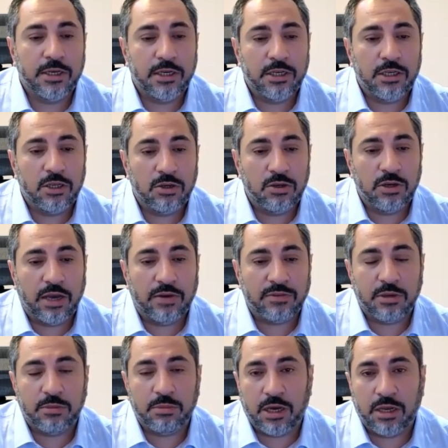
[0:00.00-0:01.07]
you have
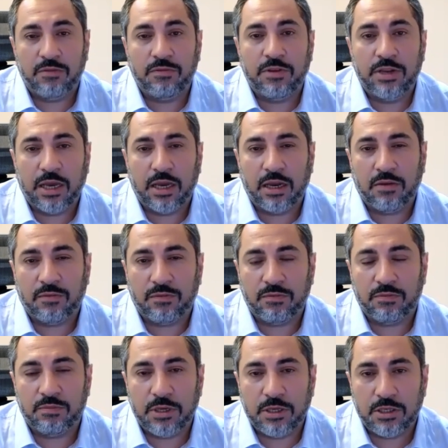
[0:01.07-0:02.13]
some kind of negative
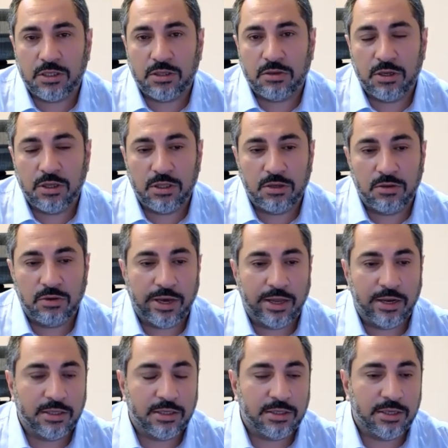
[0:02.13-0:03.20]
history in the
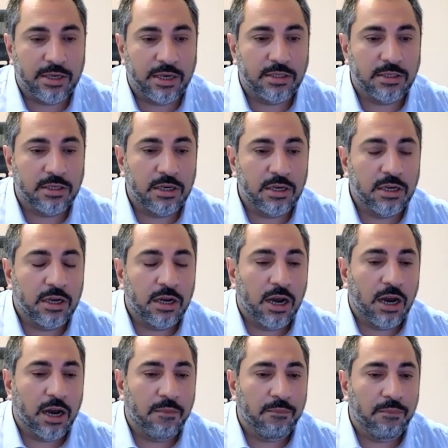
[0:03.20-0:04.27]
United States,
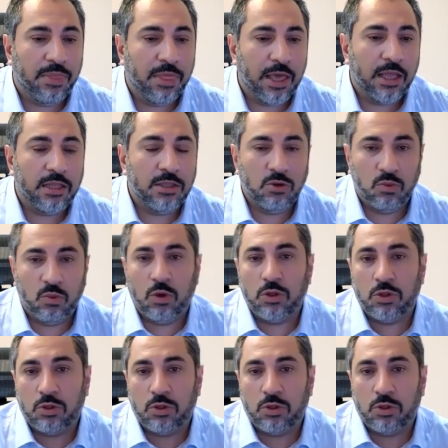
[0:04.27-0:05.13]
then you want to